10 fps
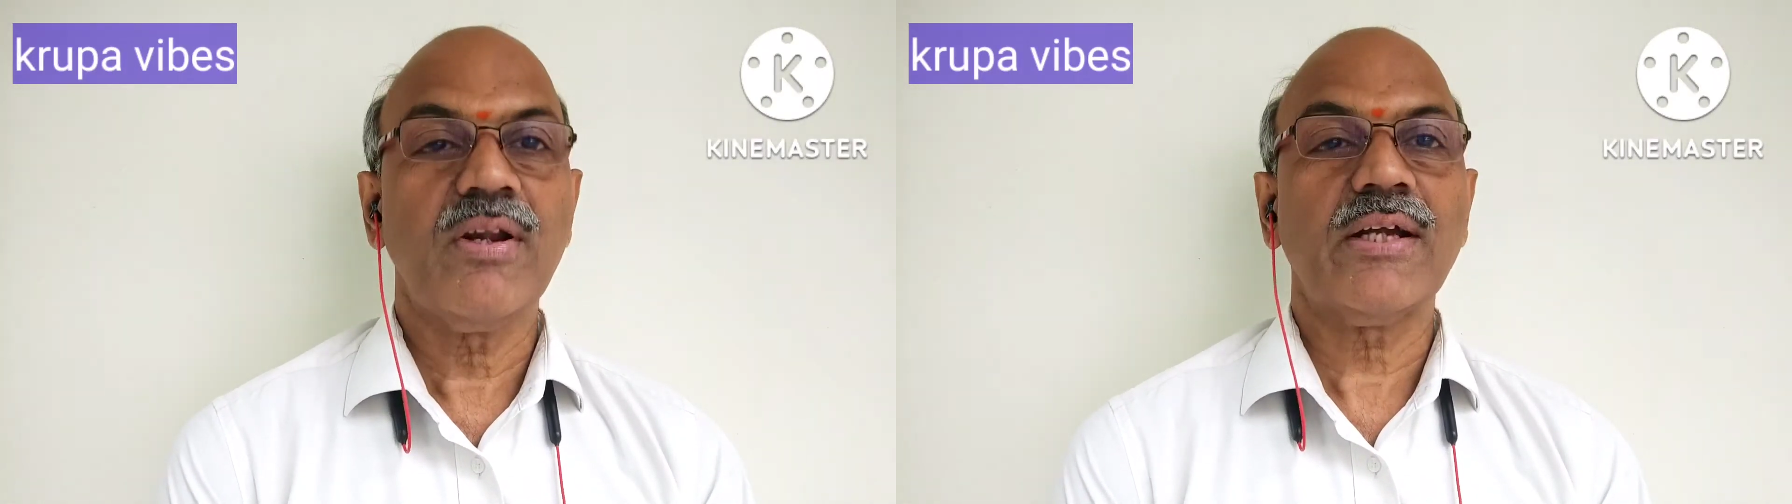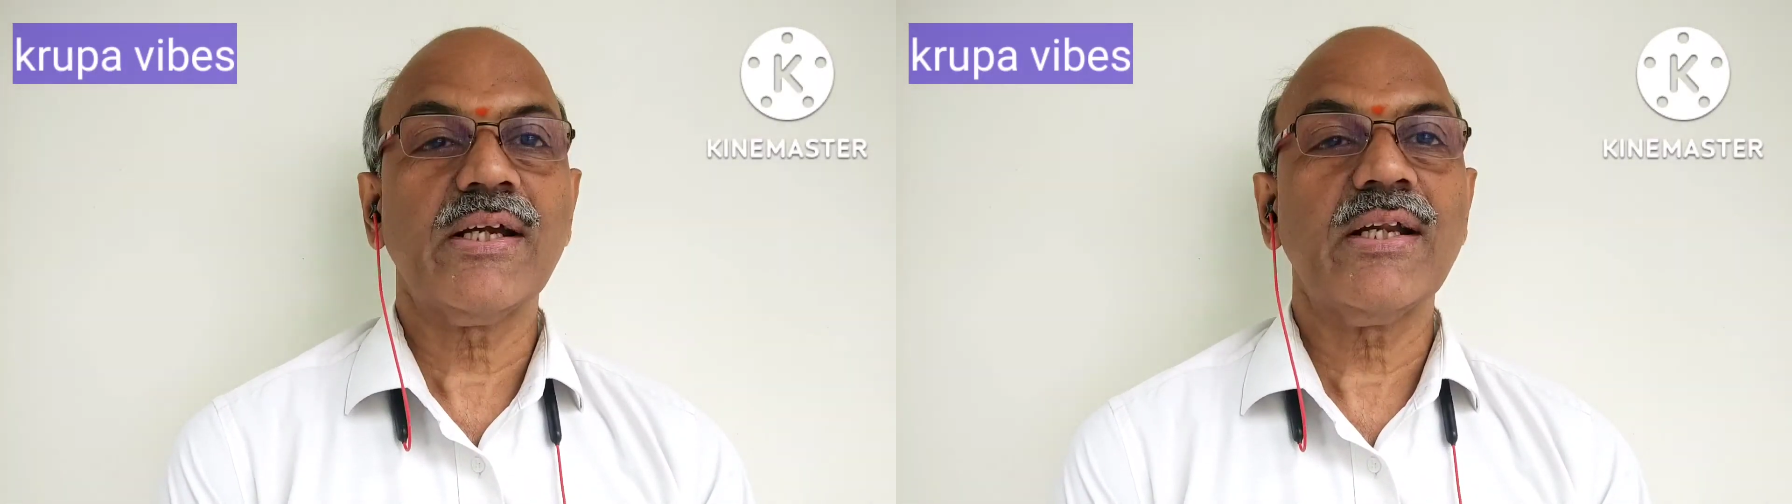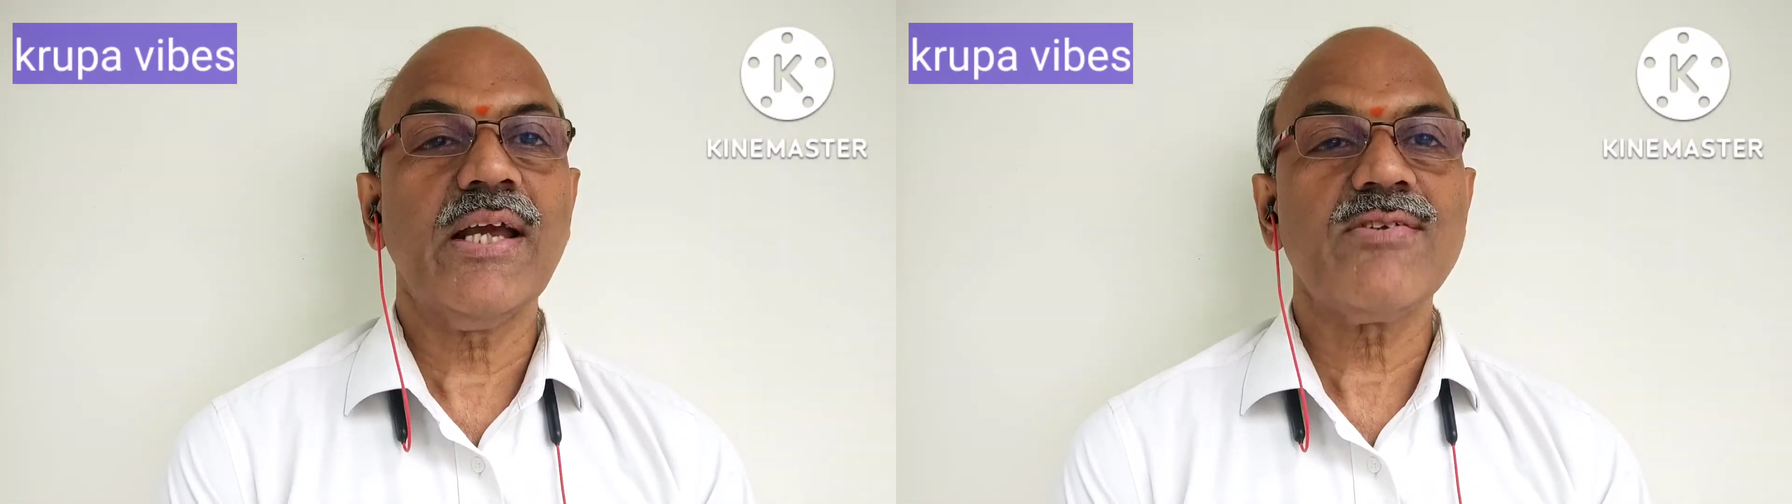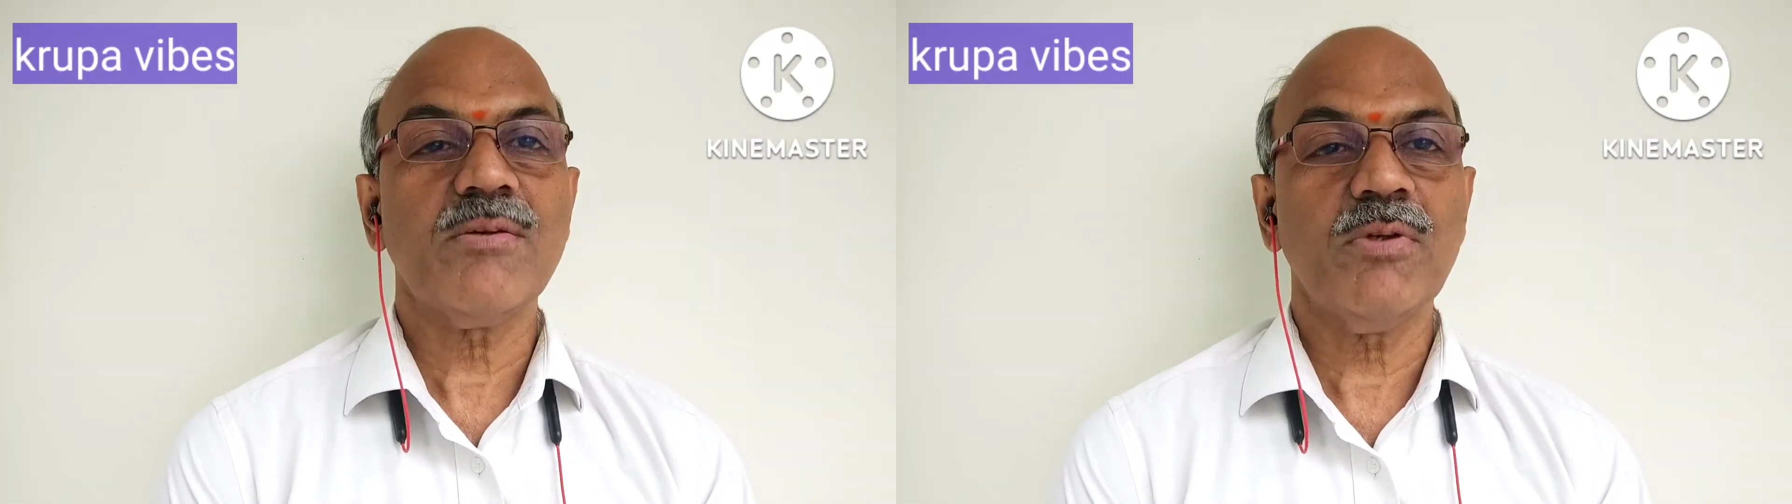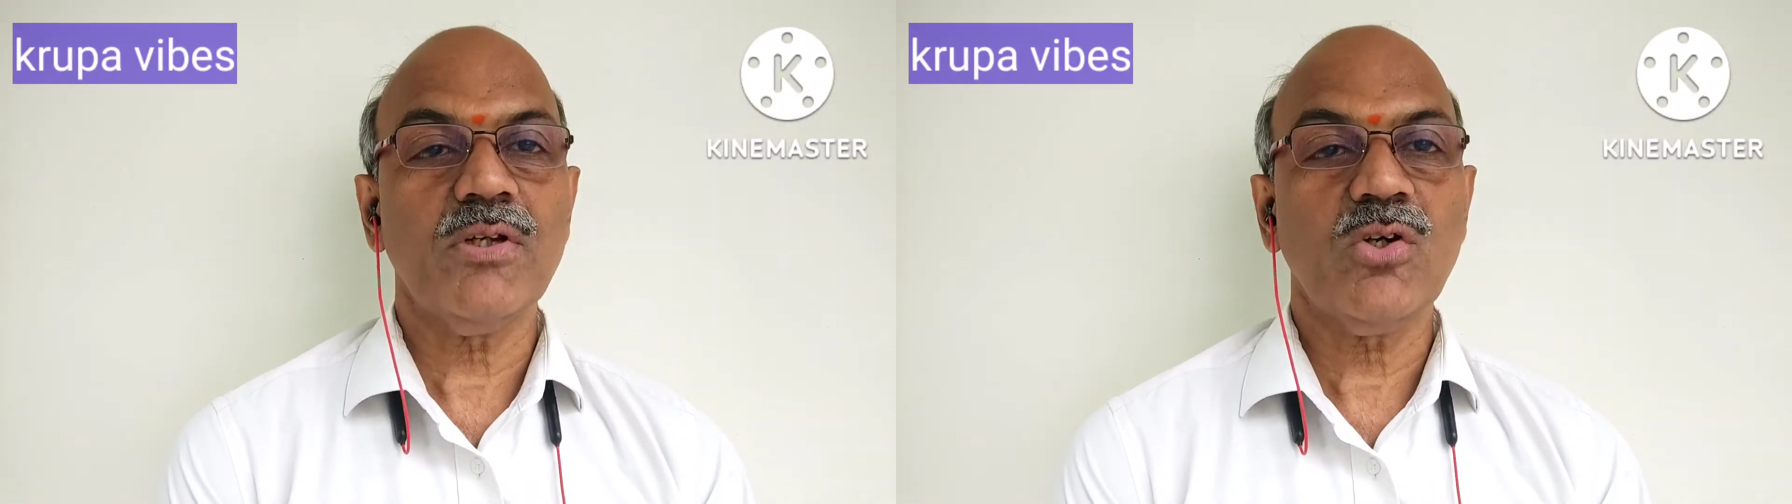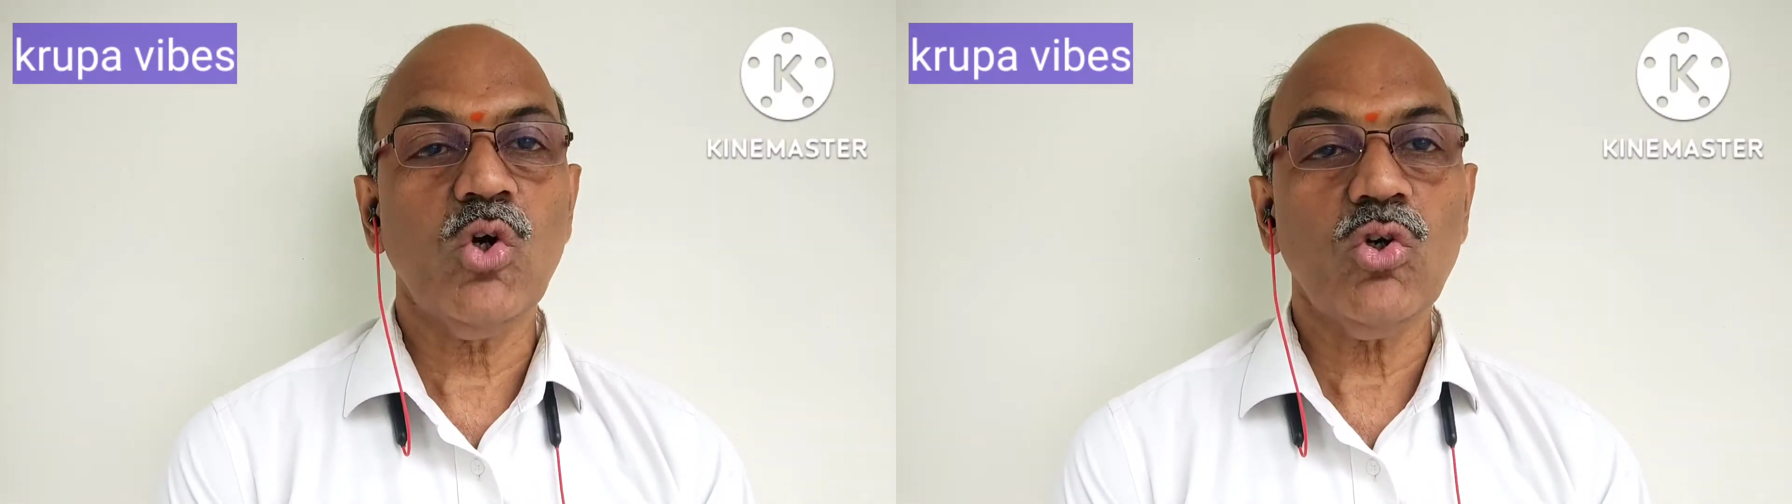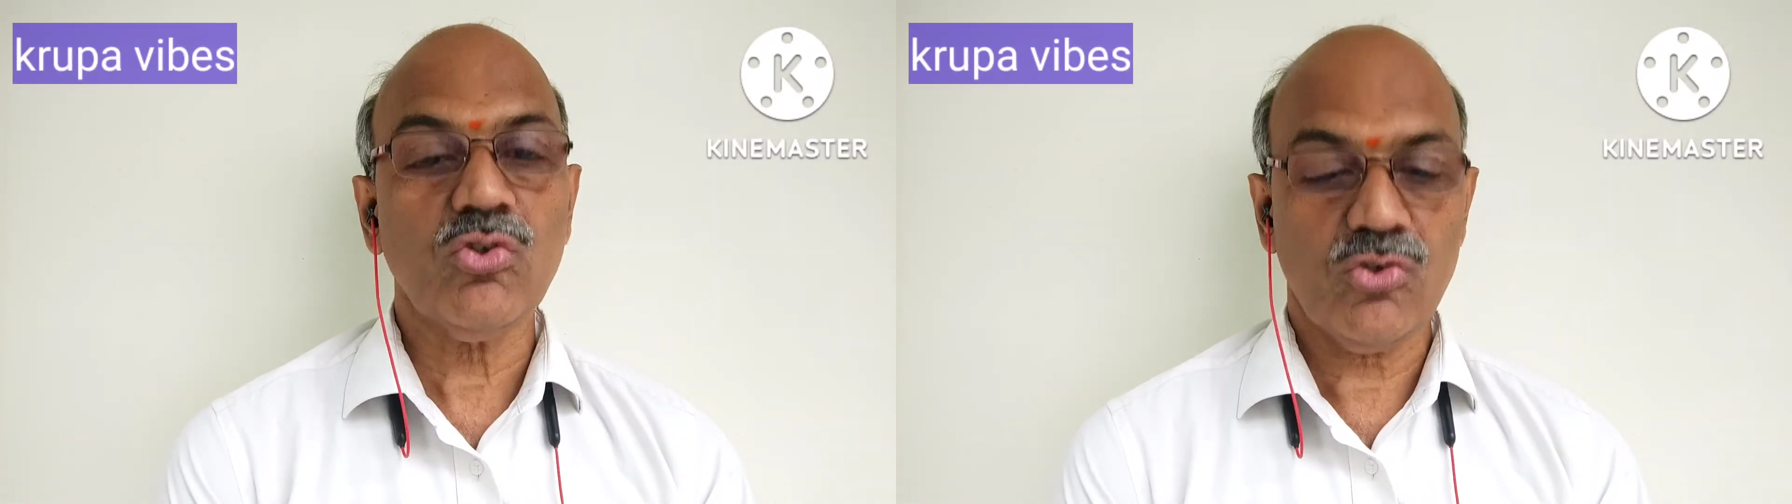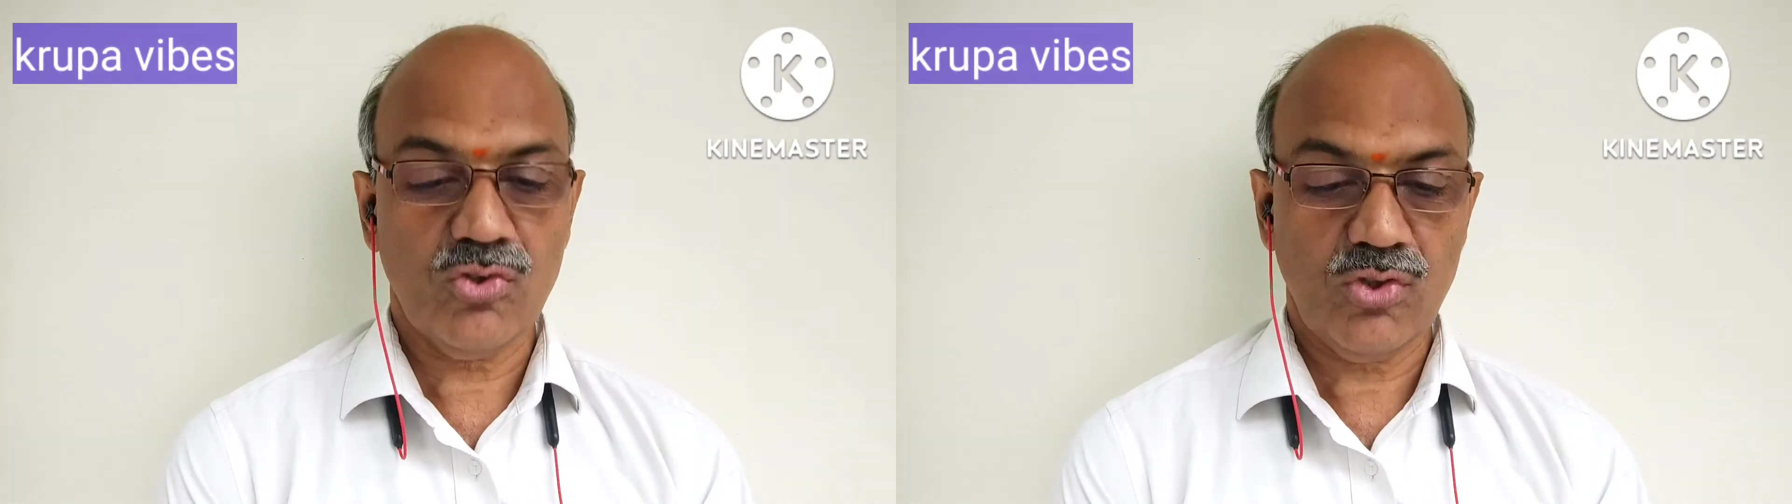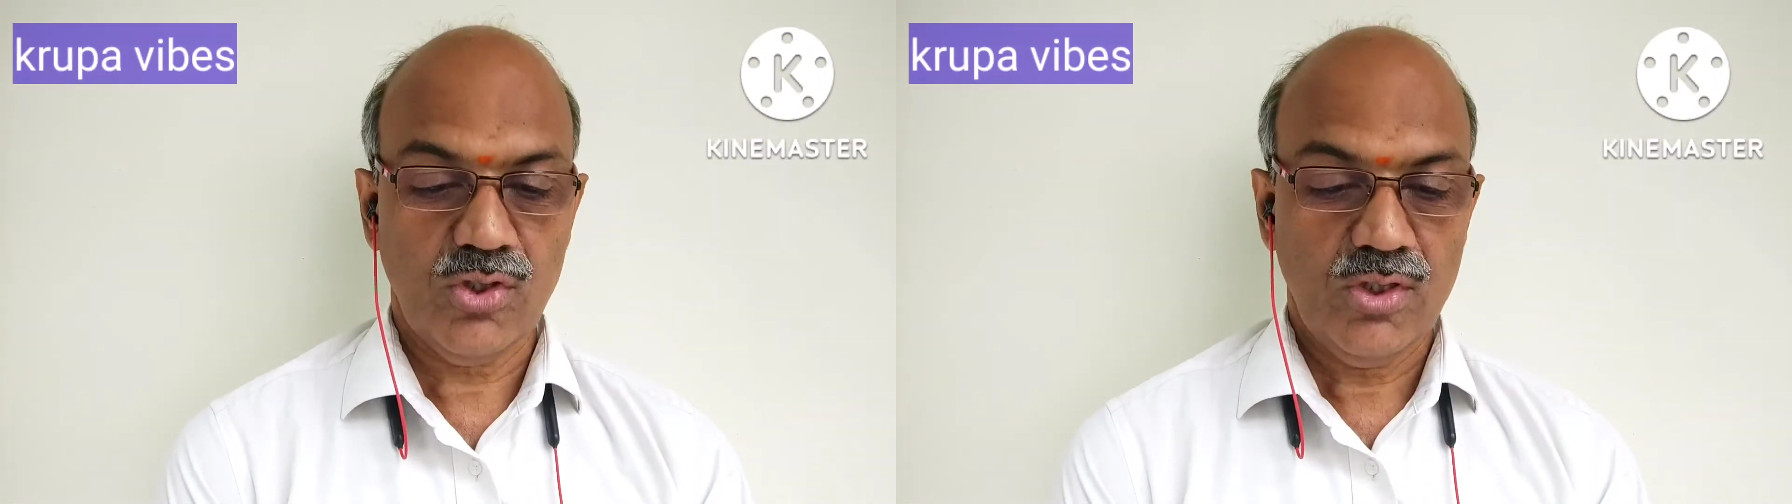recognizable course